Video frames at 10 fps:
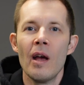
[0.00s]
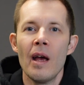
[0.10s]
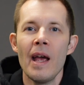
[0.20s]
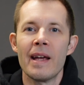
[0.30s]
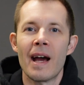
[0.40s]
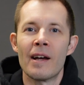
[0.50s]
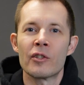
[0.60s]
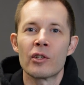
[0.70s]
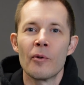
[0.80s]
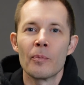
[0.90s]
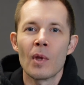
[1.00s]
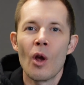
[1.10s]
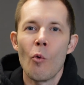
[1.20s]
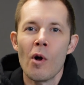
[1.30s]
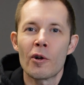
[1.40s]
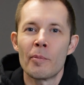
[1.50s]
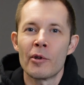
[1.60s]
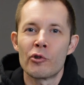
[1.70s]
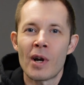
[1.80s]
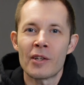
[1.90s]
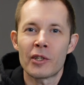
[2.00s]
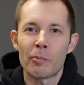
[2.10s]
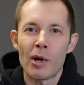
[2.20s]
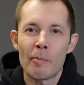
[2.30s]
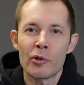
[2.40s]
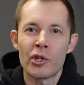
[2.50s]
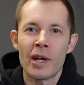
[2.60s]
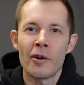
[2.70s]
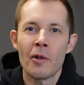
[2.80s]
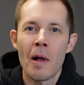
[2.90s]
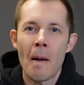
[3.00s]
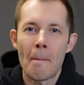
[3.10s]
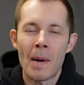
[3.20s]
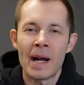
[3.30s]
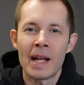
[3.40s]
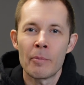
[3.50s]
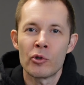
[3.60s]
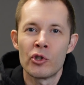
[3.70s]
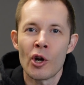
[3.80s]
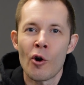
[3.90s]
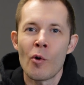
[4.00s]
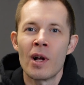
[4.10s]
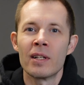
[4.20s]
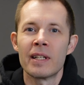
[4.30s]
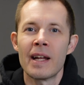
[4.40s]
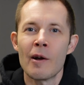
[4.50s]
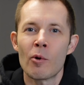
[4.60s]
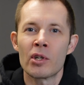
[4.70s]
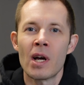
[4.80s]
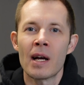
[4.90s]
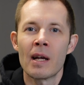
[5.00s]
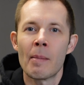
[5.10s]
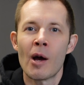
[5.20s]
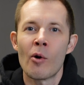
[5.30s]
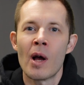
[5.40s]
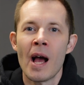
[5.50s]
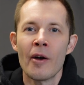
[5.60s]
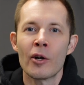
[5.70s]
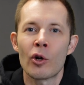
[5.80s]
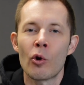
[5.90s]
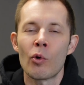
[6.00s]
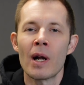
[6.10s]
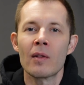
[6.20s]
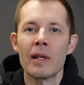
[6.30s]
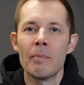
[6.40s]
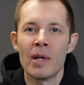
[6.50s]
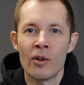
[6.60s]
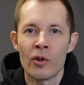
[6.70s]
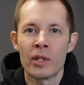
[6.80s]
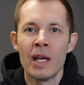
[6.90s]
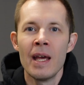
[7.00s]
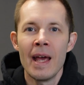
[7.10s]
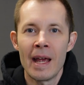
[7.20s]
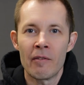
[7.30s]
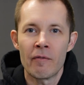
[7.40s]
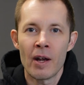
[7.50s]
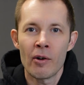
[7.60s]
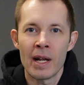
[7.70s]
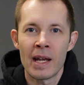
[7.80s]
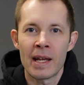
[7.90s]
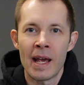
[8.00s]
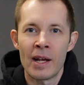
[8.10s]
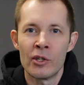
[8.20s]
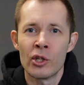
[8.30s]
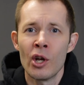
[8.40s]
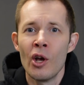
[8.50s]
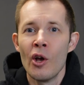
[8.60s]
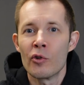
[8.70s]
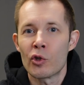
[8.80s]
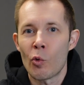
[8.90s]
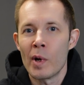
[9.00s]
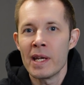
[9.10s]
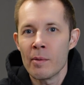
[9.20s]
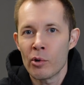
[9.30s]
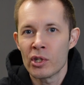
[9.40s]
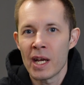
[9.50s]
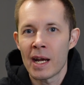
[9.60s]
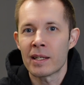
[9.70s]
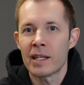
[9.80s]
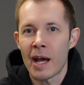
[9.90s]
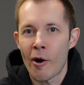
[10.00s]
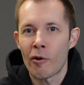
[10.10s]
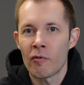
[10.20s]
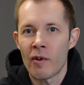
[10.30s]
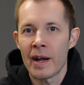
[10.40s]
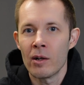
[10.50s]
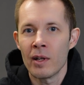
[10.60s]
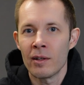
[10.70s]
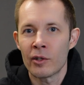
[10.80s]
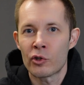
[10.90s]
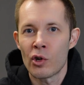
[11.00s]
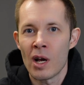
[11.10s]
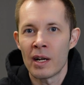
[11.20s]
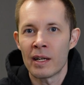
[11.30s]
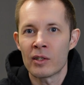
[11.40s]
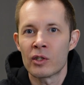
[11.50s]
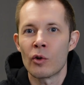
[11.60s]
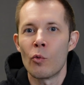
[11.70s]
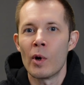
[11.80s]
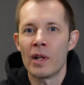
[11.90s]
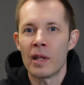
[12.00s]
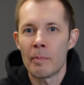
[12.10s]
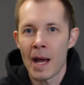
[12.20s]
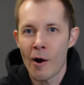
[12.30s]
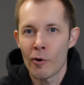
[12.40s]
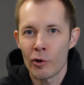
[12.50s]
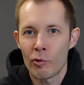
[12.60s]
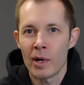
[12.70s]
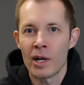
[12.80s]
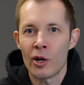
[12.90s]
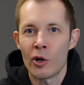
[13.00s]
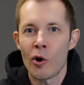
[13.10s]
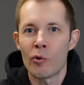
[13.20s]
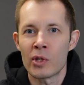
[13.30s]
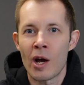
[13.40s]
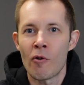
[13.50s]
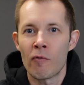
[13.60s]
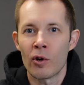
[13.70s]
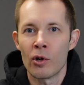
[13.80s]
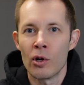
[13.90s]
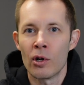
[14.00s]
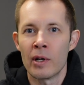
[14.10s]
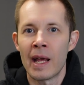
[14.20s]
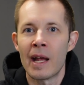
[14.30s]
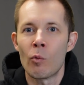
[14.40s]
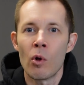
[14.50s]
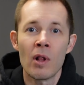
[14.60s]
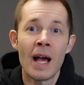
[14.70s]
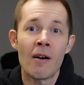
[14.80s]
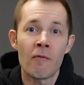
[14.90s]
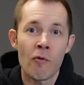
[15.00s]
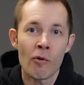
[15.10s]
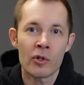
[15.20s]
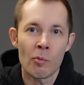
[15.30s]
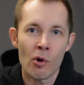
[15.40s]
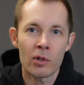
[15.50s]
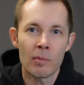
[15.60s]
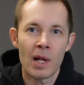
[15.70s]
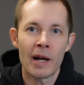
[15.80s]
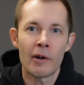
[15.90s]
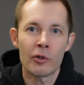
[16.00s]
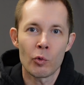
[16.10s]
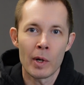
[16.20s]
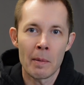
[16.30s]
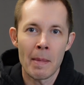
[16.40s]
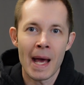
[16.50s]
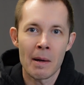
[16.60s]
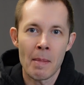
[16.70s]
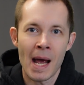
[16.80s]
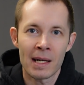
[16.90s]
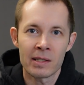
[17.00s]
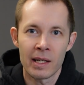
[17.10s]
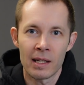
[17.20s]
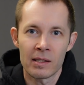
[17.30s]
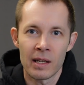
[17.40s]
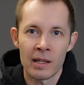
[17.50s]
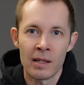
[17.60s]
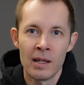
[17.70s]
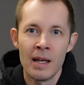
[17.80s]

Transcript: Hey guys, welcome to the Jurassic Prepper Channel. My name is Joe. Today we're talking about how to correctly build a Faraday cage so we can protect our vital electronics when the power grid goes out for good, and we'll have force multipliers when Mad Max kicks in.